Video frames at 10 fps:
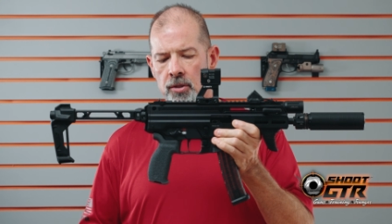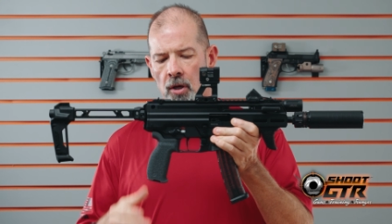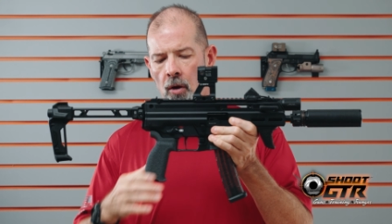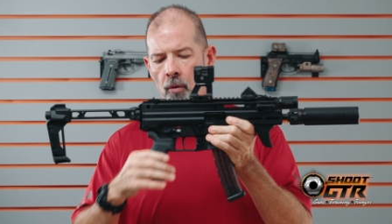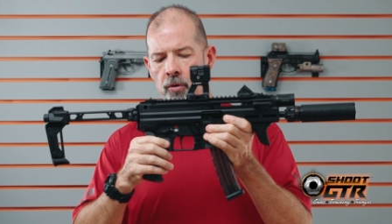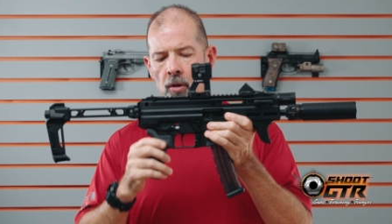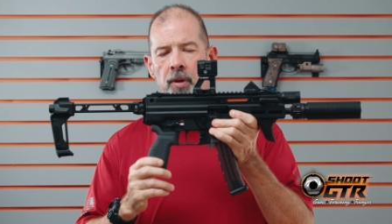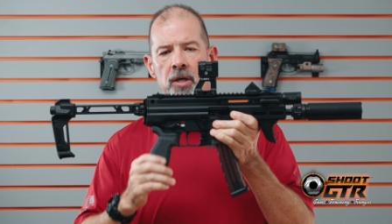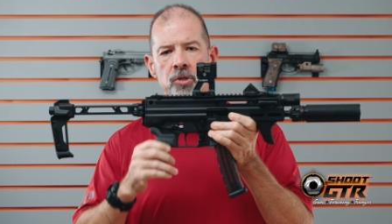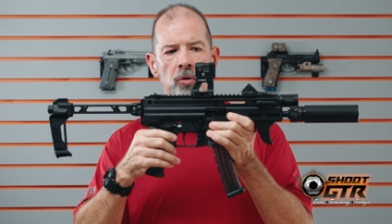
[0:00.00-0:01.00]
So your
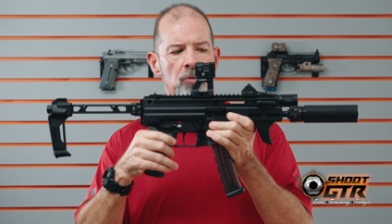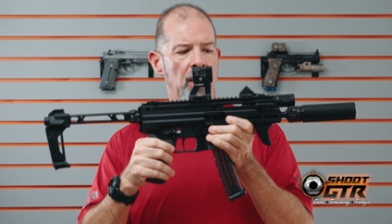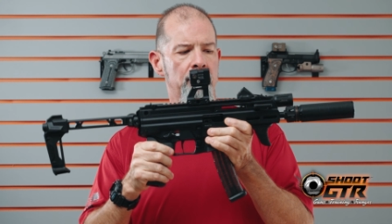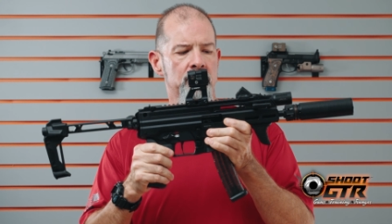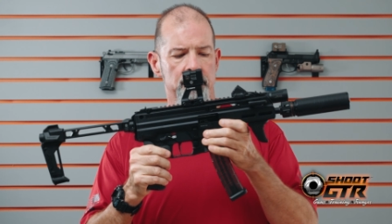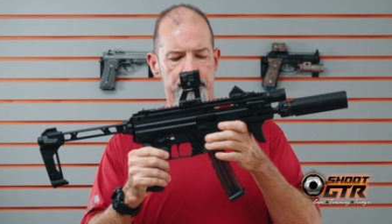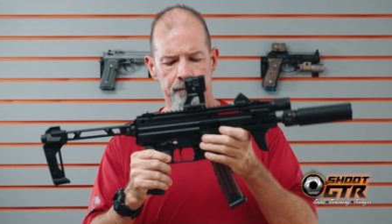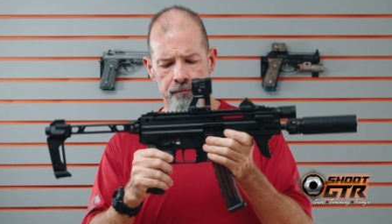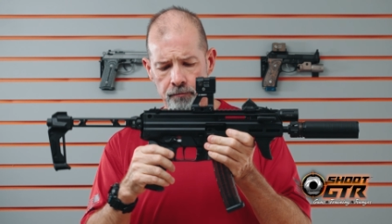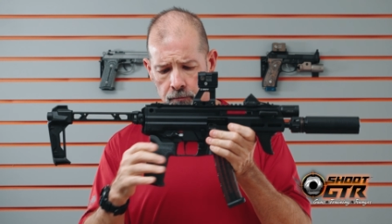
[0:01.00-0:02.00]
pistol grips,
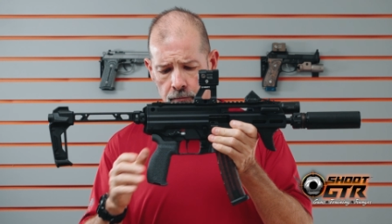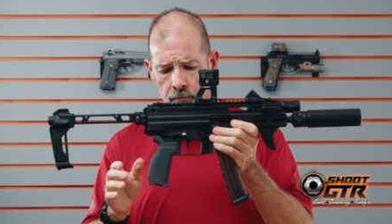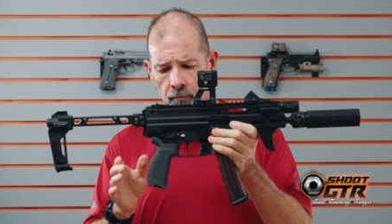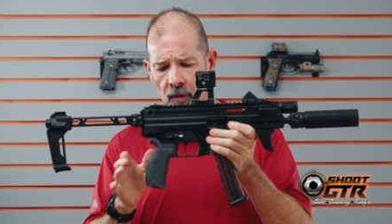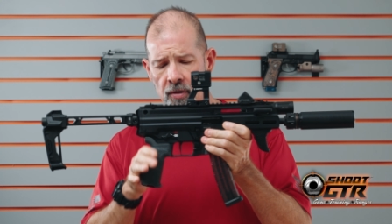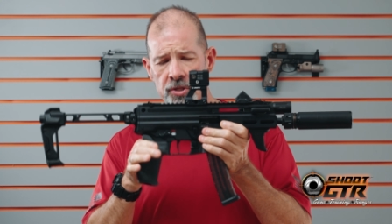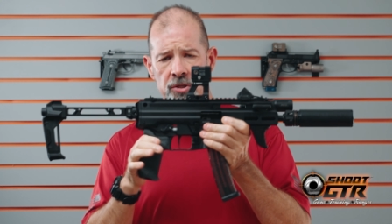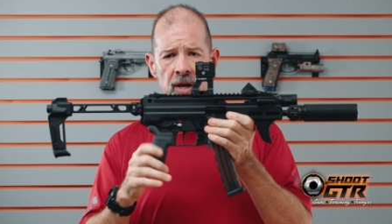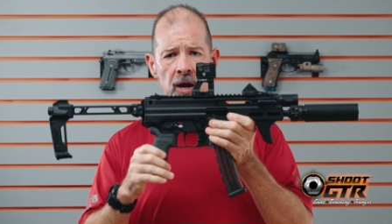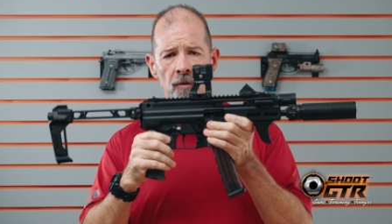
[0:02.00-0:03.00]
this
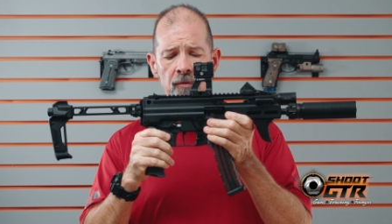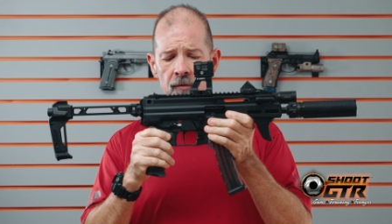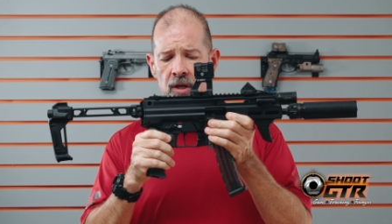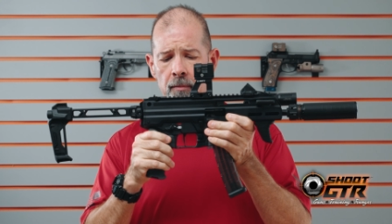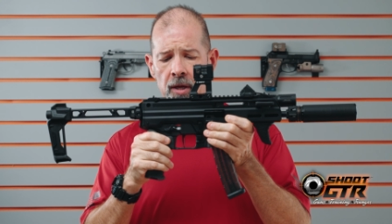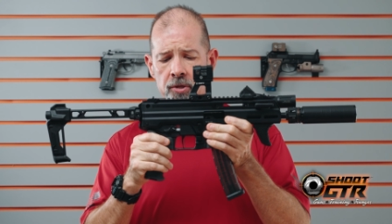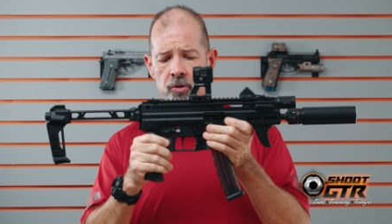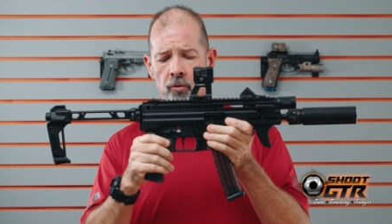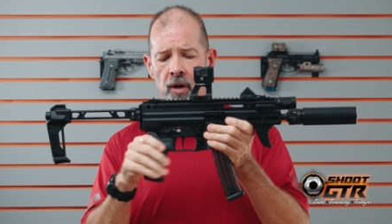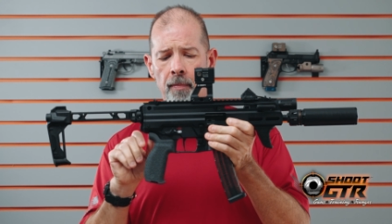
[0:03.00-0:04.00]
is an AR-15
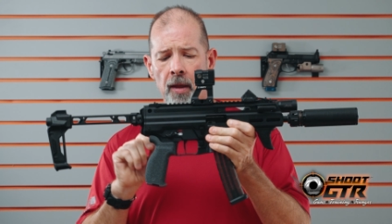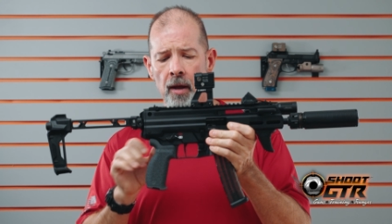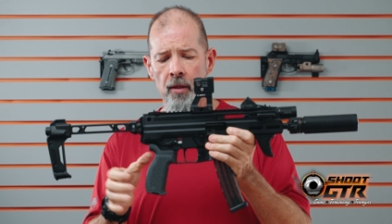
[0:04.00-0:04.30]
pistol grip.